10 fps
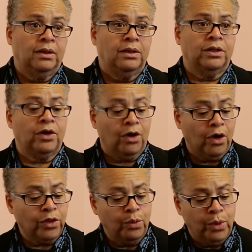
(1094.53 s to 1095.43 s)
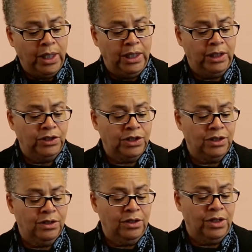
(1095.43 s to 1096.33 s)
There are other
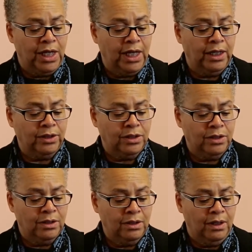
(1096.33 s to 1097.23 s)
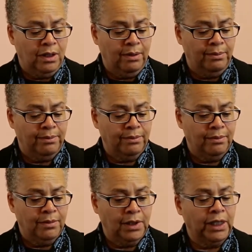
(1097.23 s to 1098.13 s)
ways that
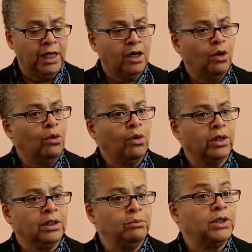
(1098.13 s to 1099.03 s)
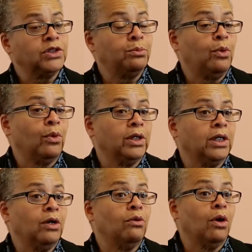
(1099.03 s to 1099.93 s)
the Lane cohort can be supported
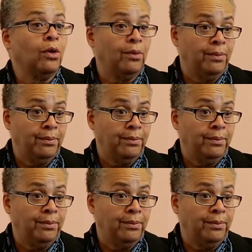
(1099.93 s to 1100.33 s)
and grow.